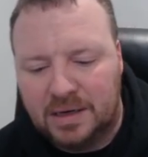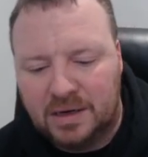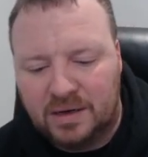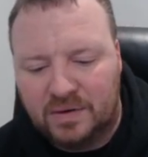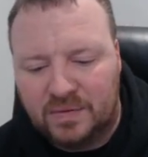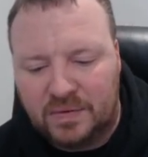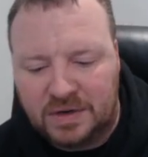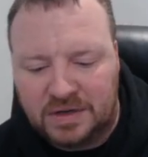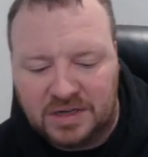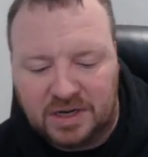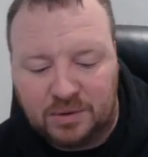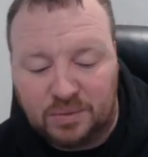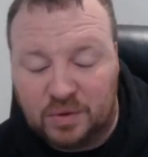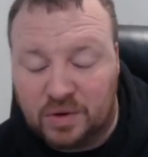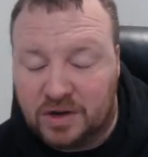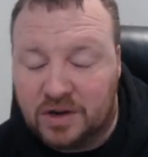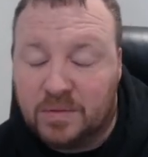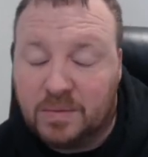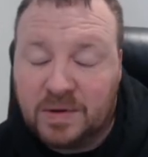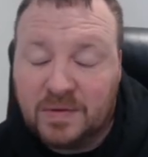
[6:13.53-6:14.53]
For example, it
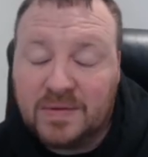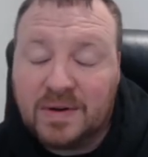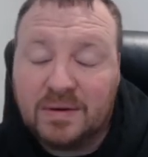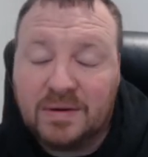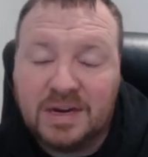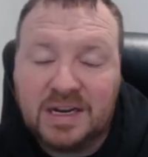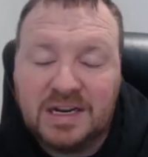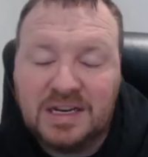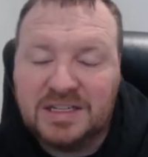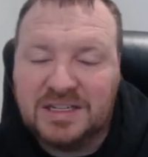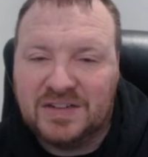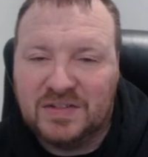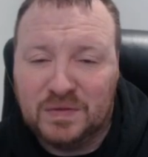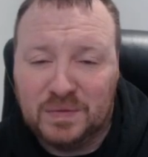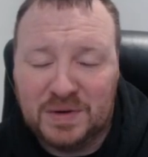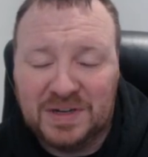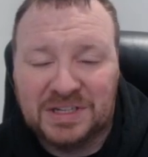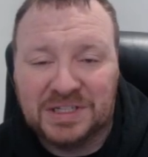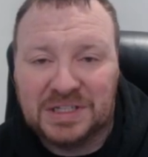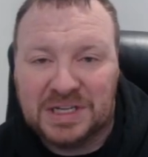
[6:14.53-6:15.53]
could be very easy for me
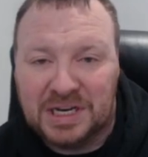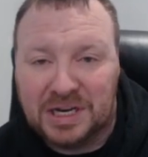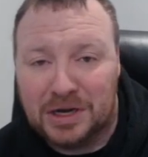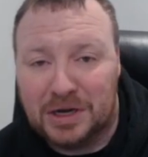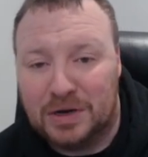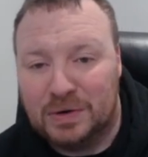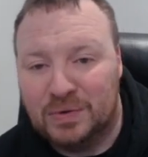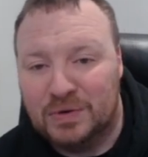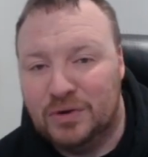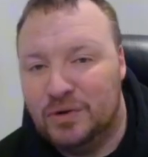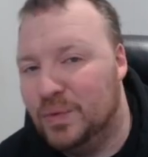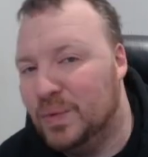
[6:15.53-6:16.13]
to say Aru